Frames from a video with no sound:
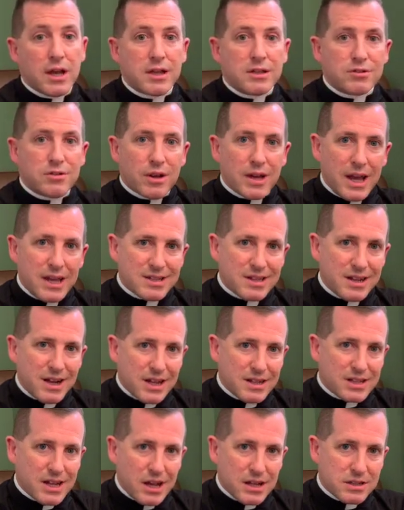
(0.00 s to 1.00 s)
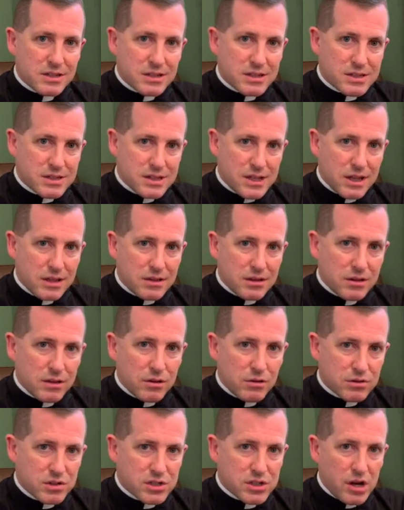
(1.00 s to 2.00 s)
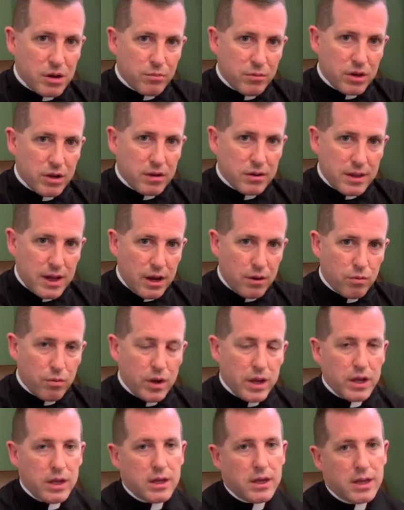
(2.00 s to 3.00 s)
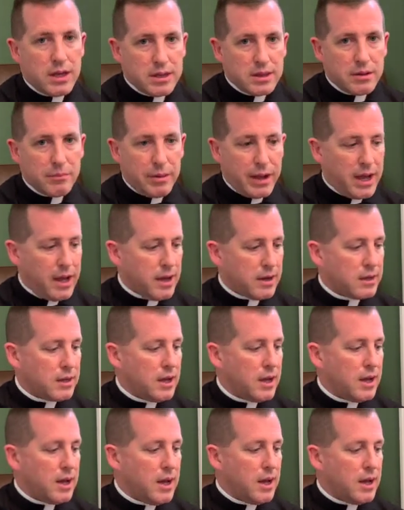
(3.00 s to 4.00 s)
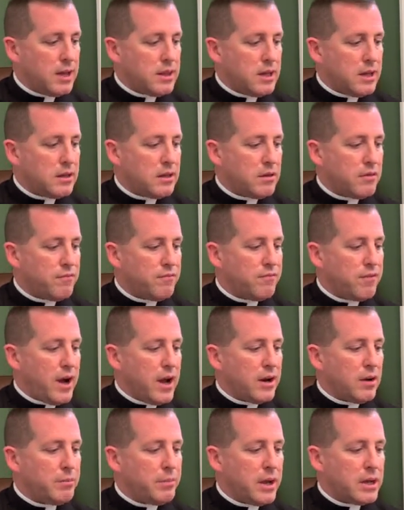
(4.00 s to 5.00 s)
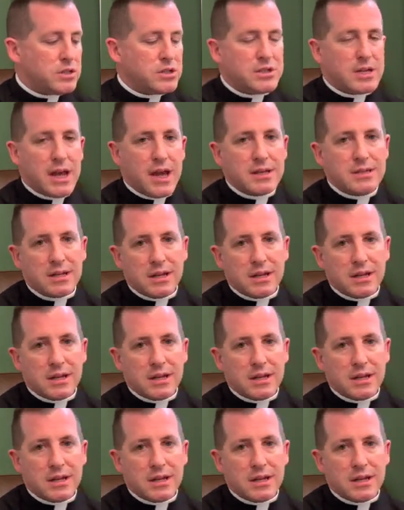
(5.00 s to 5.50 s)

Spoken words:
So it has a nice kind of succinct little summary in that way in the back. And then the final pages has